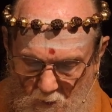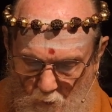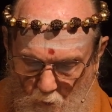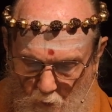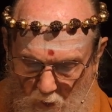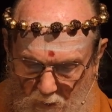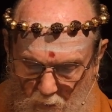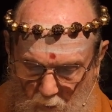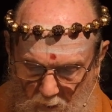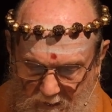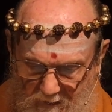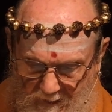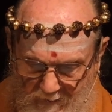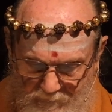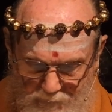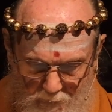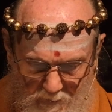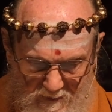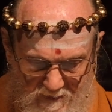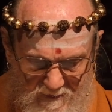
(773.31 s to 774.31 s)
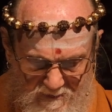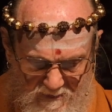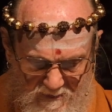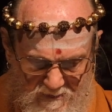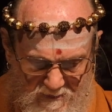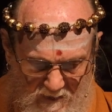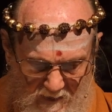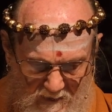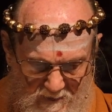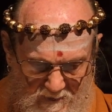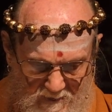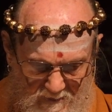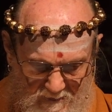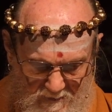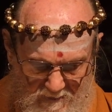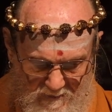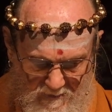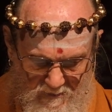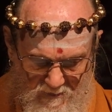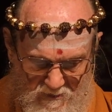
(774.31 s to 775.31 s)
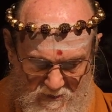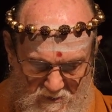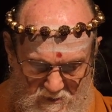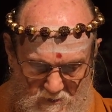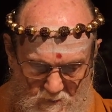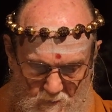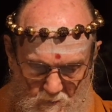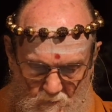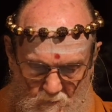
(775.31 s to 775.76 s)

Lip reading: One way I phrase this idea is,